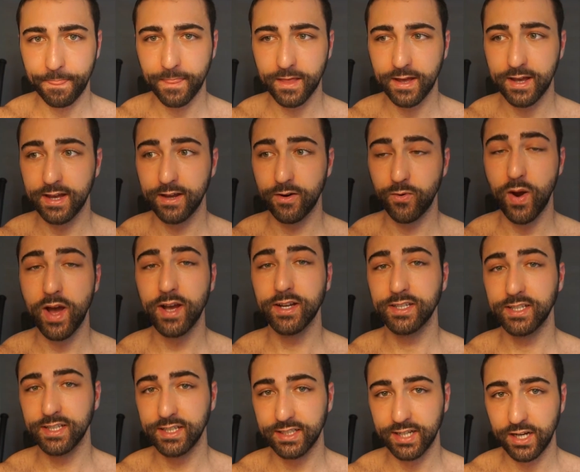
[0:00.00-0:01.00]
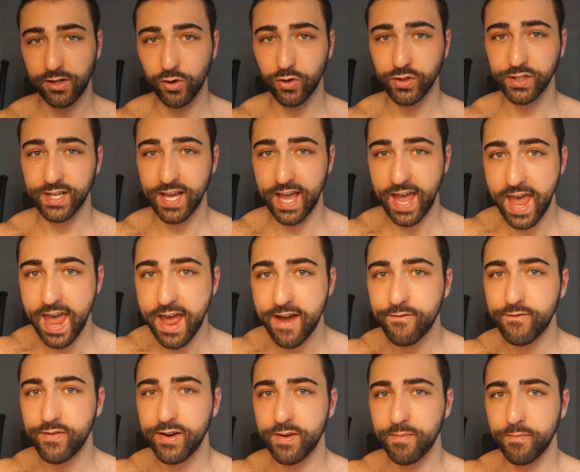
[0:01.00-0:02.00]
rising the dose
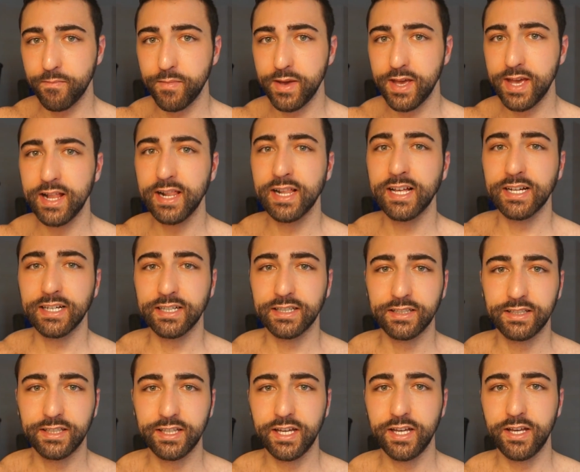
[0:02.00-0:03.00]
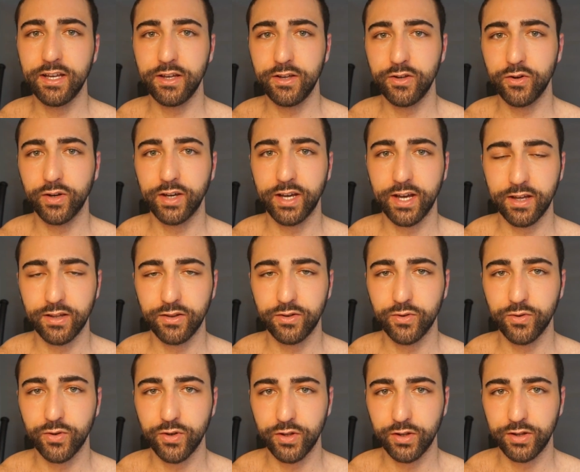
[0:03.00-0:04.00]
every meal till
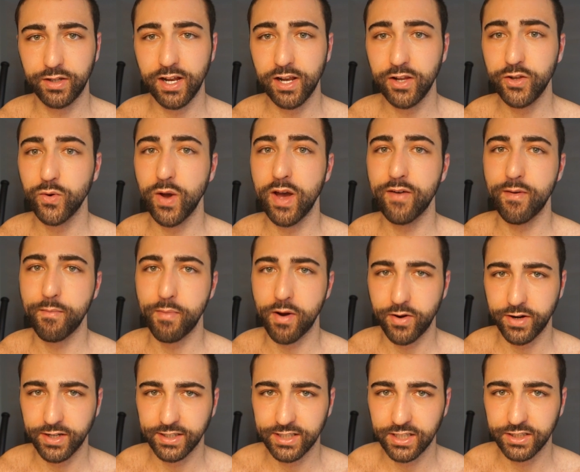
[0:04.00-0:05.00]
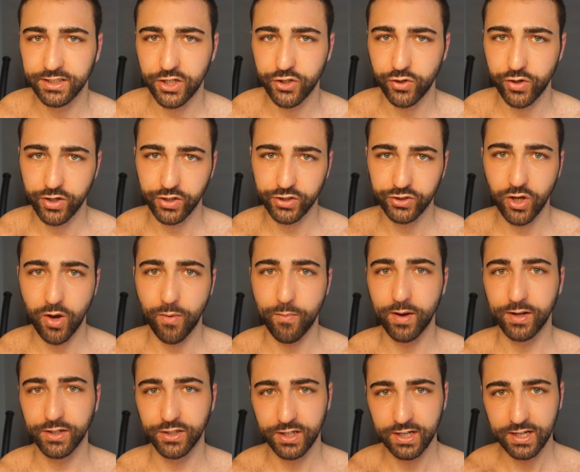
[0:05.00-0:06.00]
you have a burning sensation in your
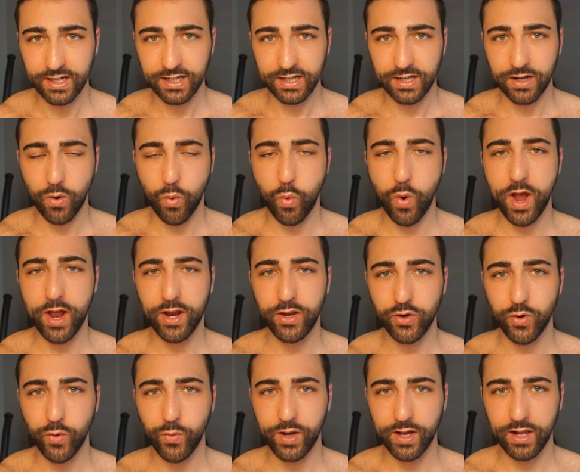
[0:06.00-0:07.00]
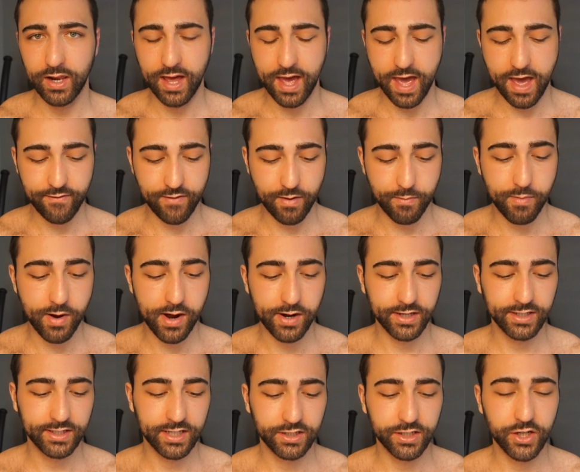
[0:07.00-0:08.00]
stomach. When you will have a
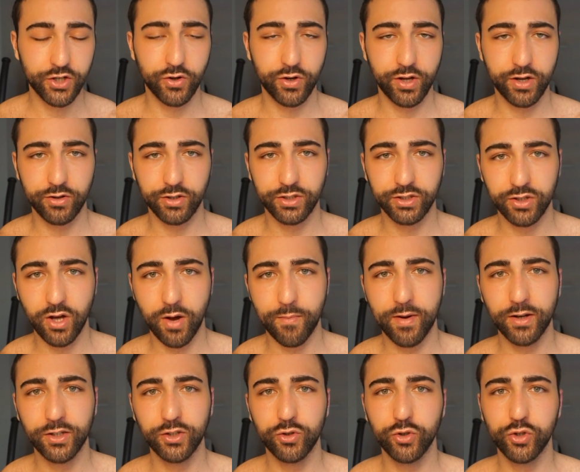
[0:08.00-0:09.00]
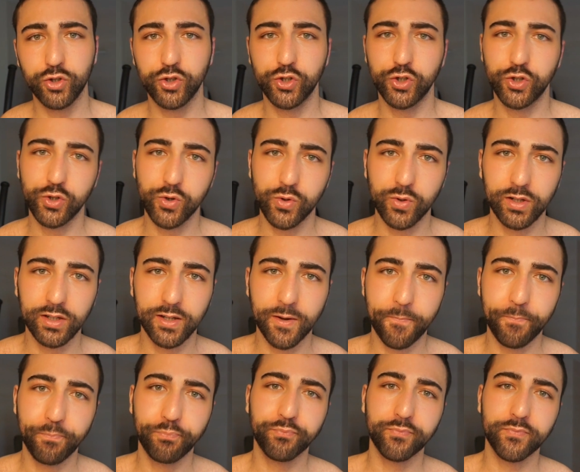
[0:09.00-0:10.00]
burning sensation in your stomach, you should